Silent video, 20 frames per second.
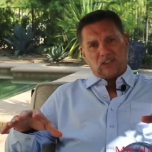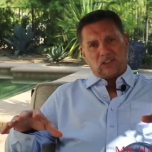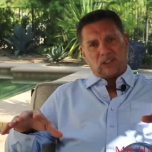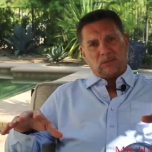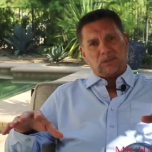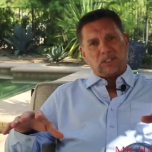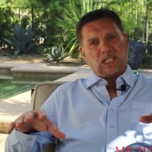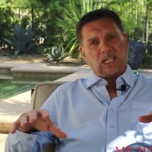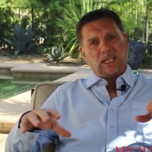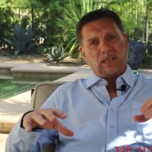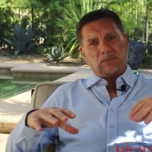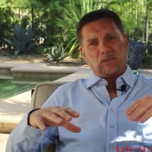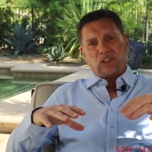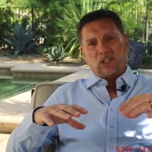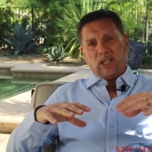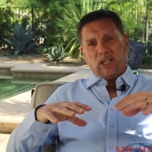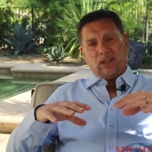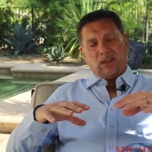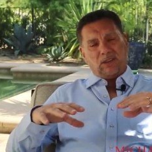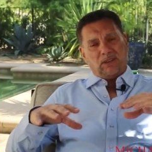sometimes
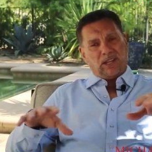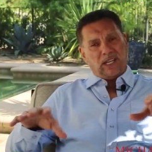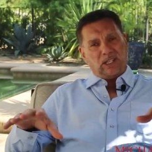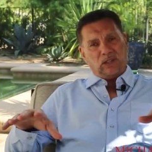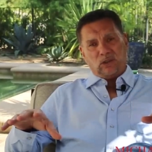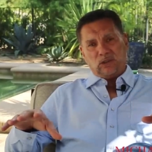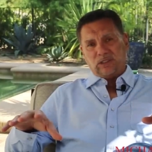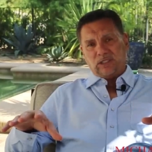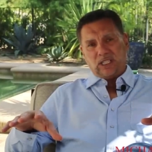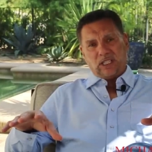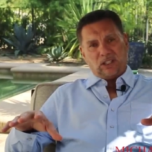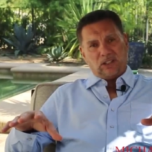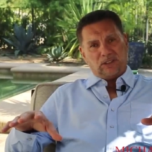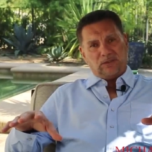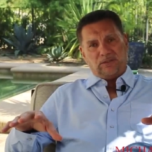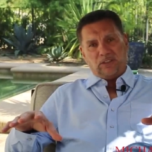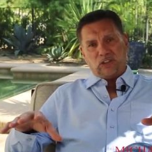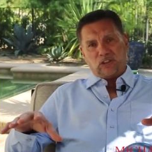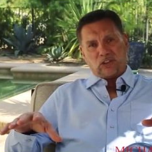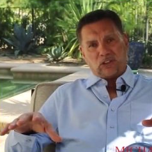they don't tell the
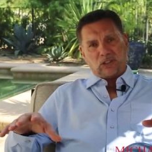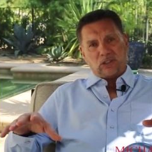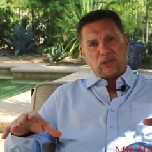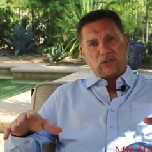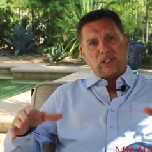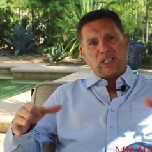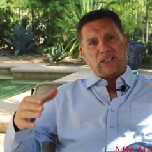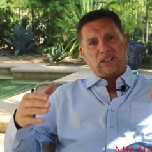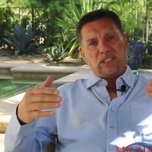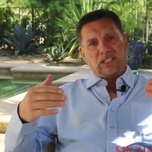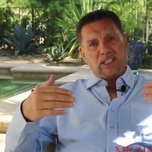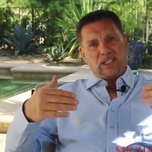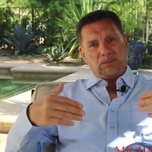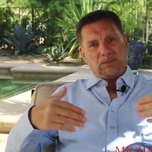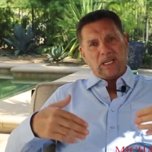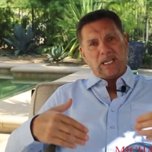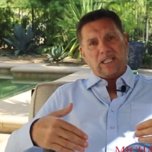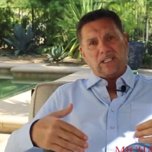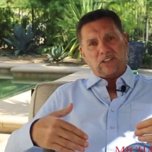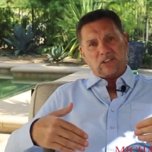visitor that the
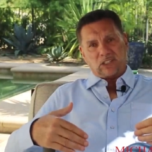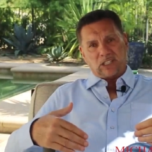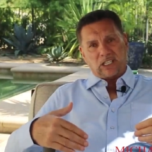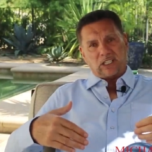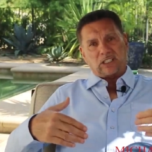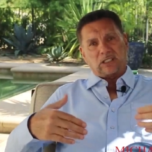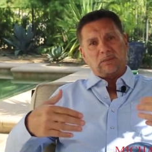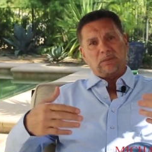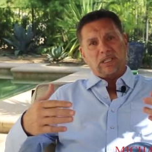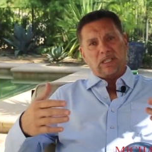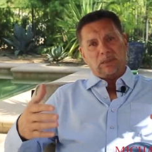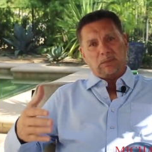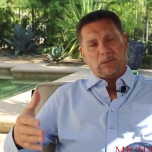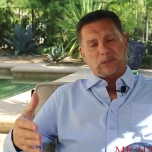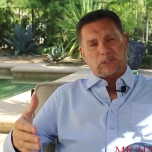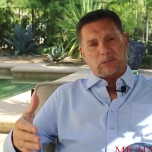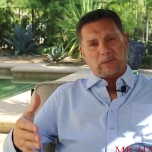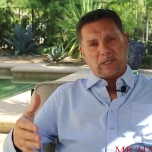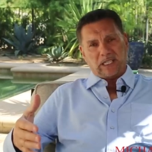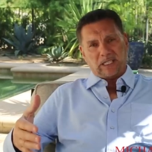inmate is not going to be able
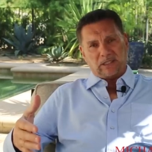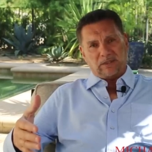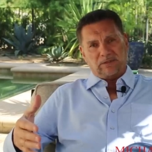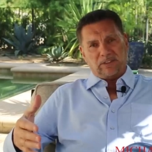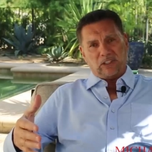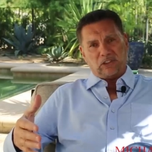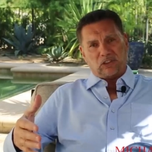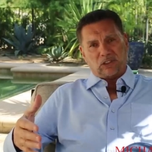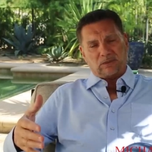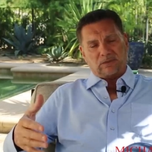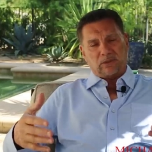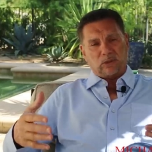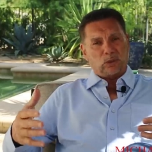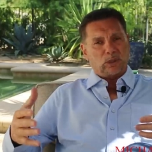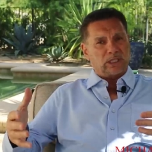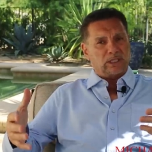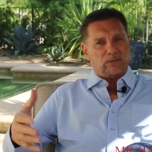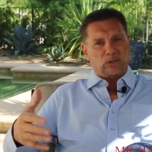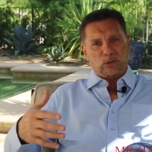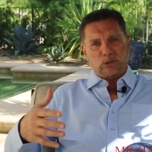to make the visit for
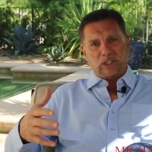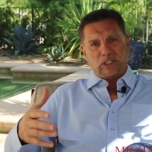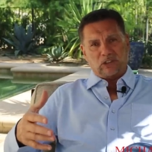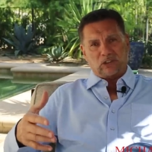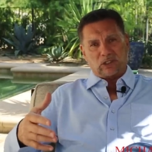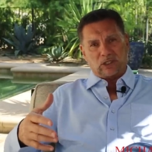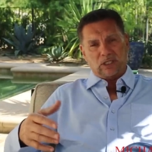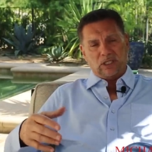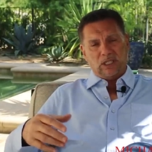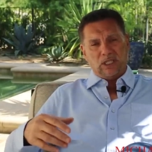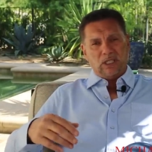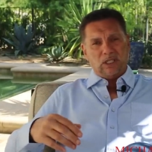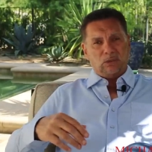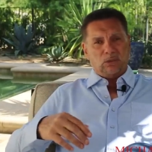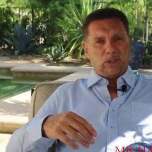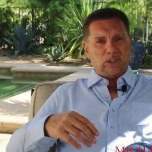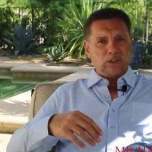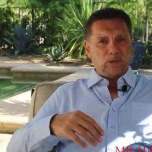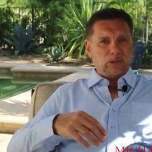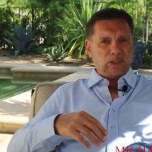whatever reason,
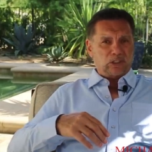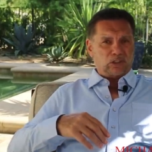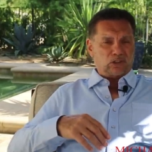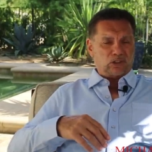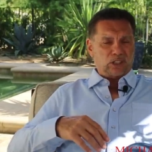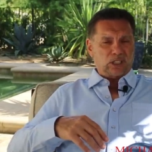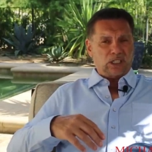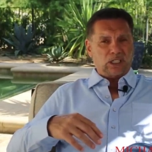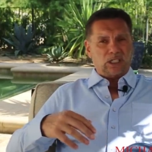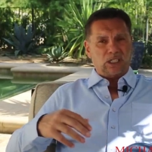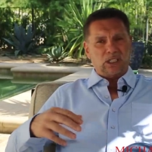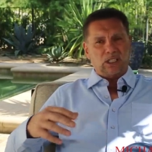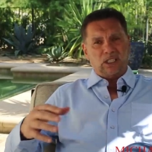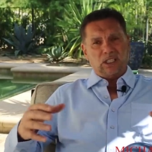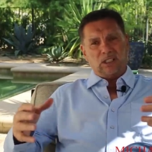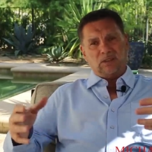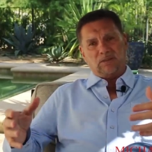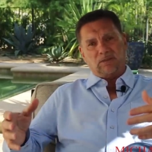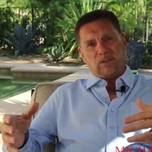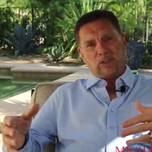whether he's sick, in the
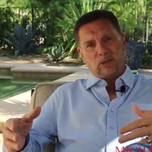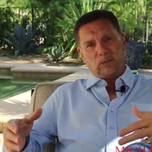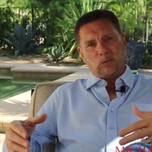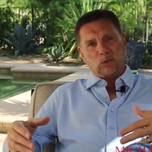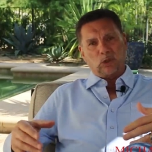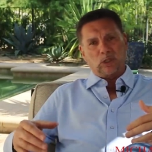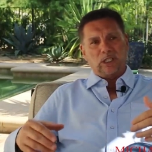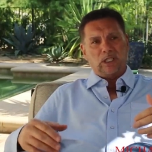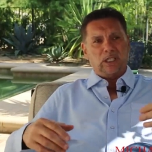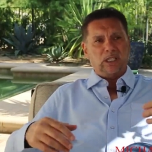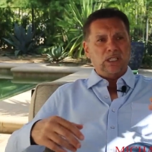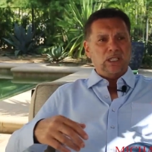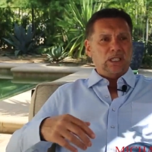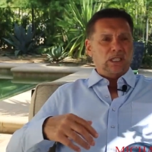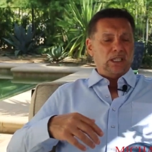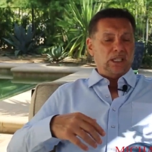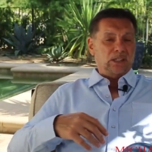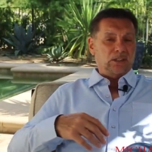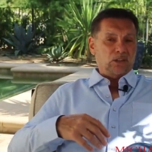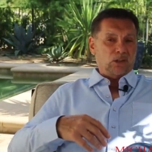infirmary,
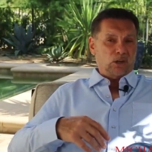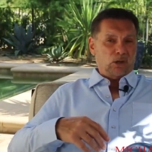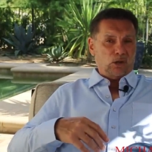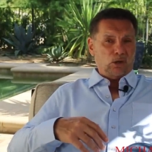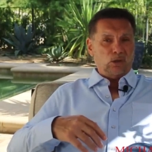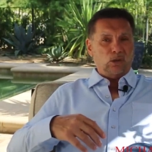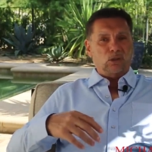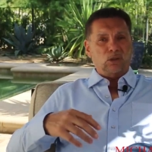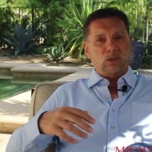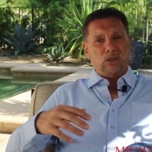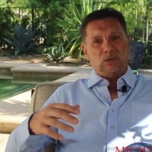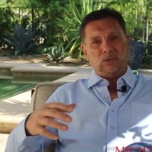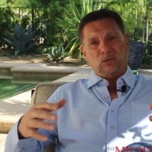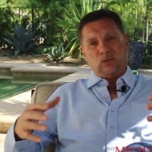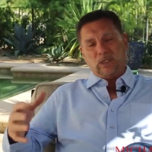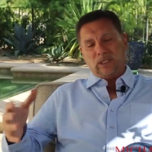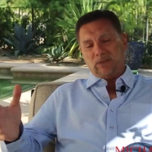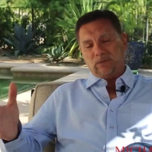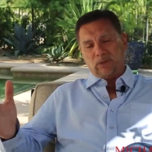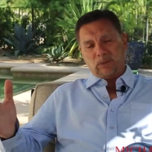in the hole,
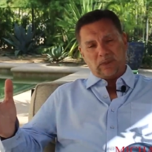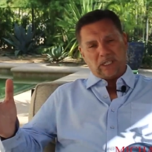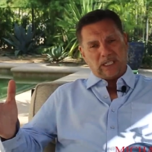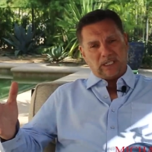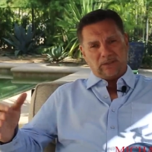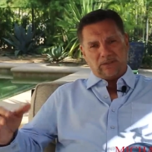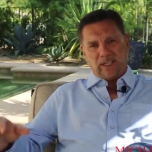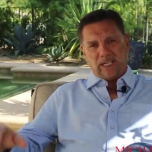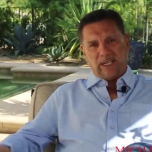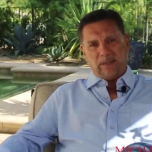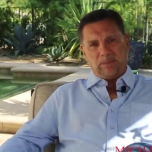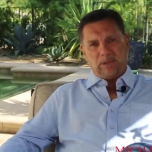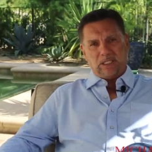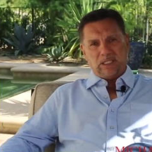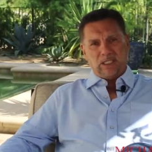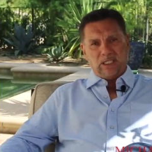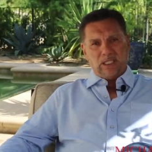whatever might have happened.